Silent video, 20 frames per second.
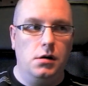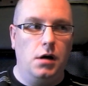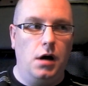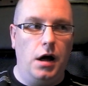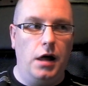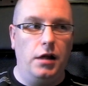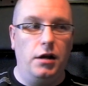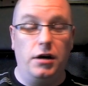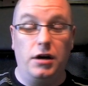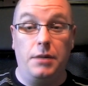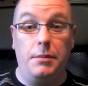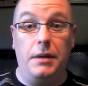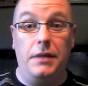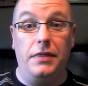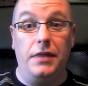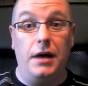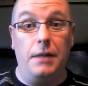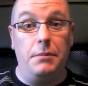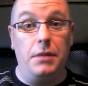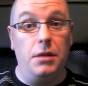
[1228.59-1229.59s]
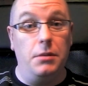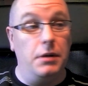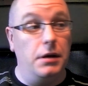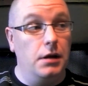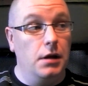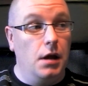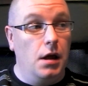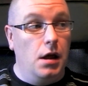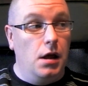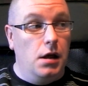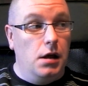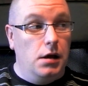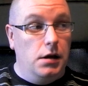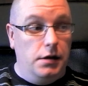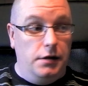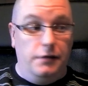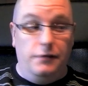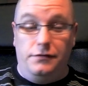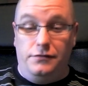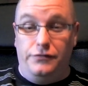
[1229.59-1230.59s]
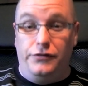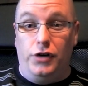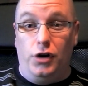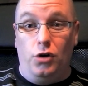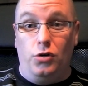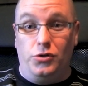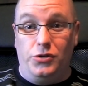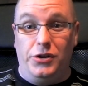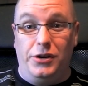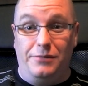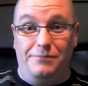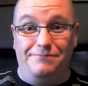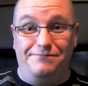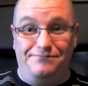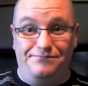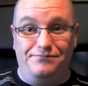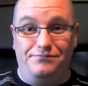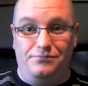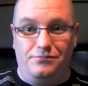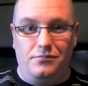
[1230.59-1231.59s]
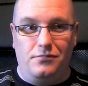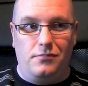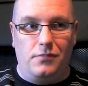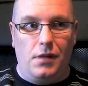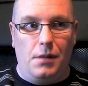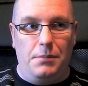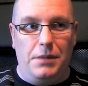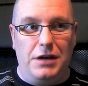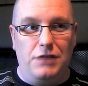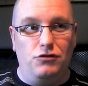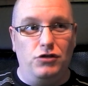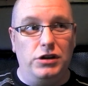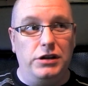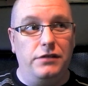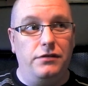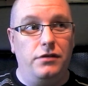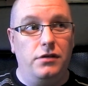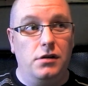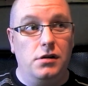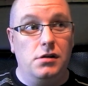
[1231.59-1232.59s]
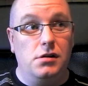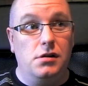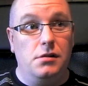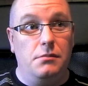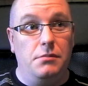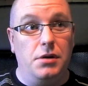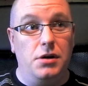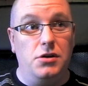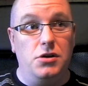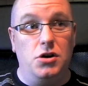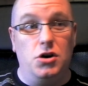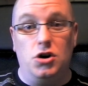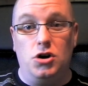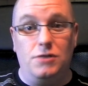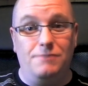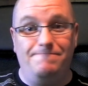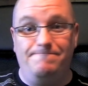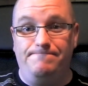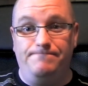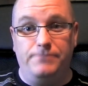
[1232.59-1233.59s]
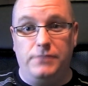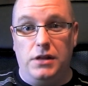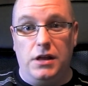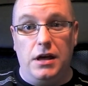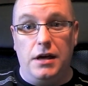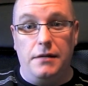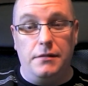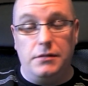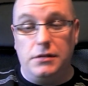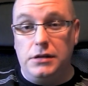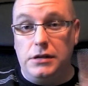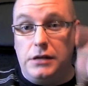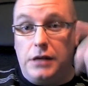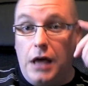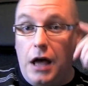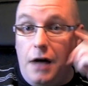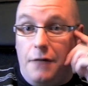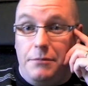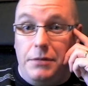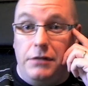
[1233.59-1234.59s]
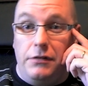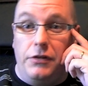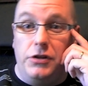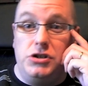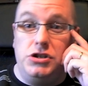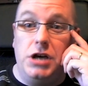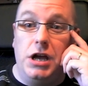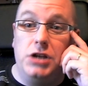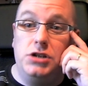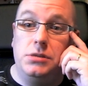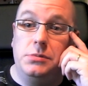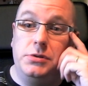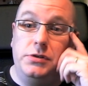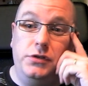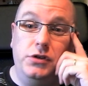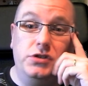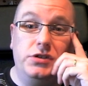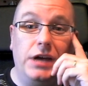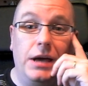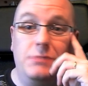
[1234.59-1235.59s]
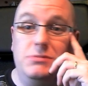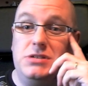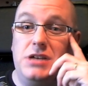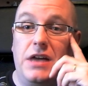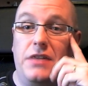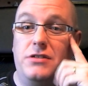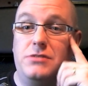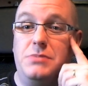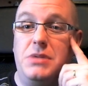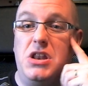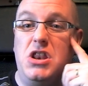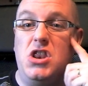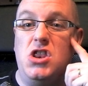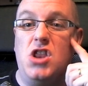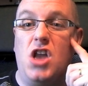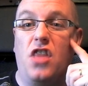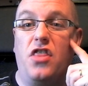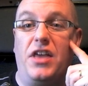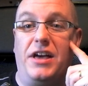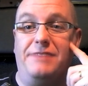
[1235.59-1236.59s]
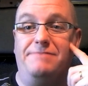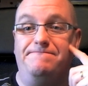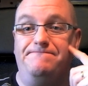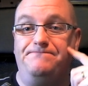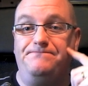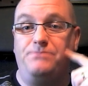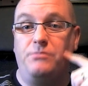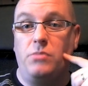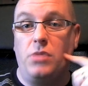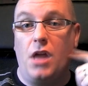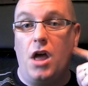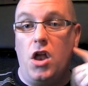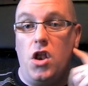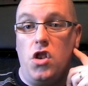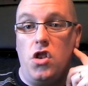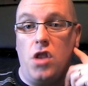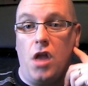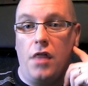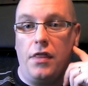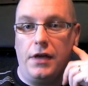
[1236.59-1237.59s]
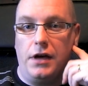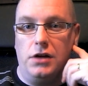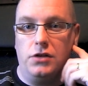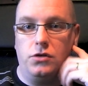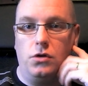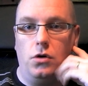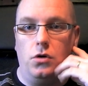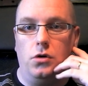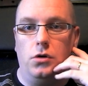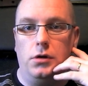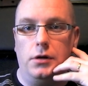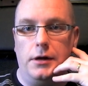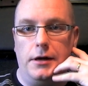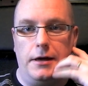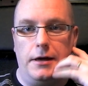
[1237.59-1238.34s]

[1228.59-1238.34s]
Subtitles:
I would recommend that, by the way, for long-term pain relief. But no, I've been on the charity shops a few times, and there's been nothing. Nothing at all.